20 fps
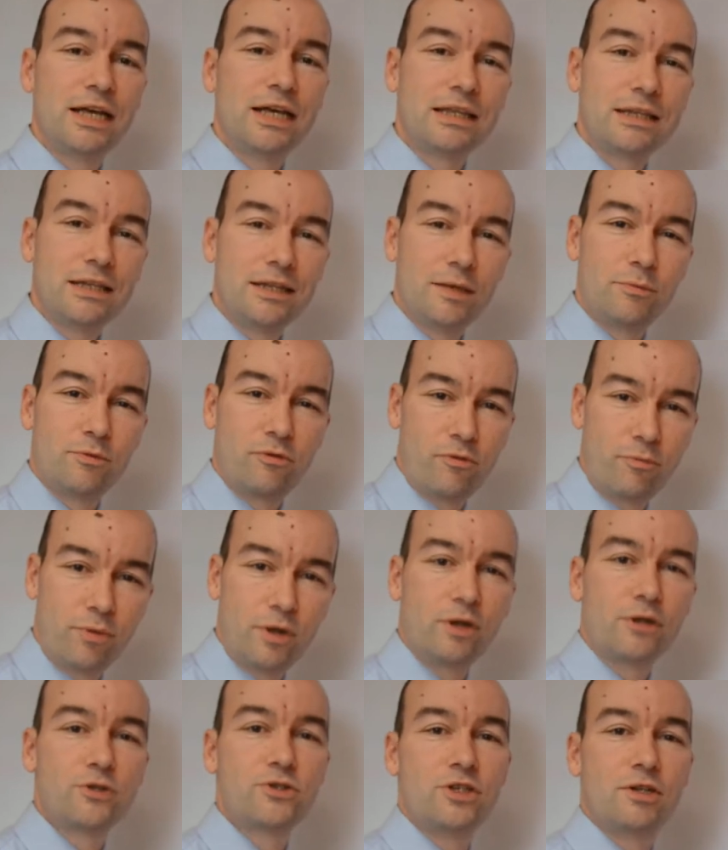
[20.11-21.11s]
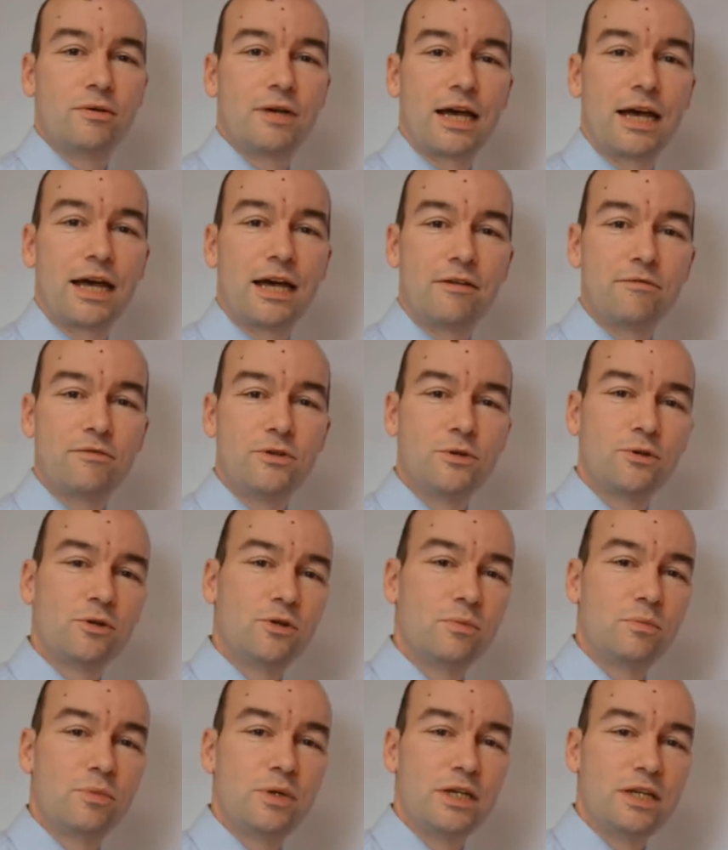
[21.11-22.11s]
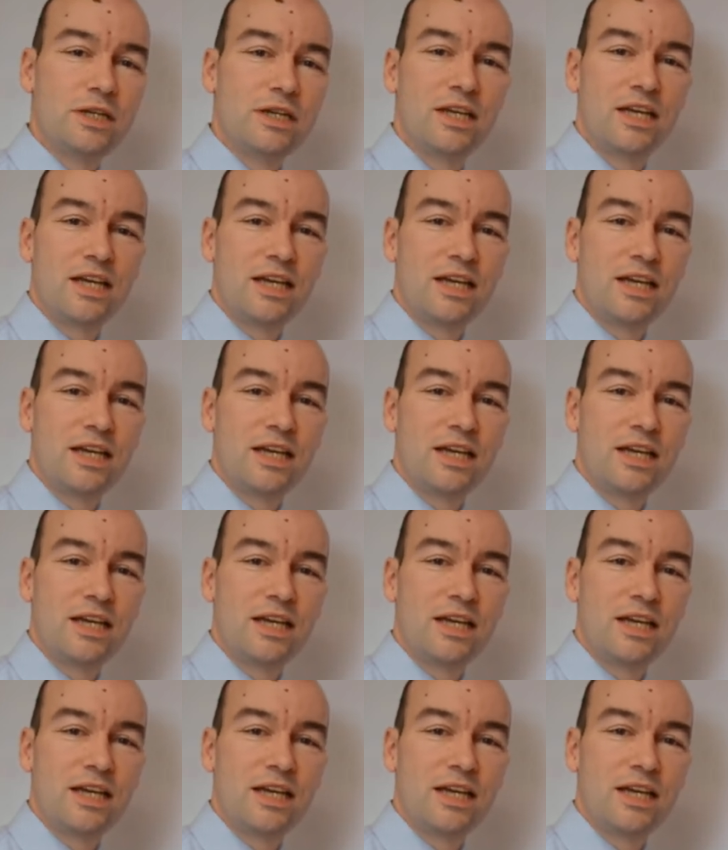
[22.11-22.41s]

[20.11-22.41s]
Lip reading: the number of plots you have, you can be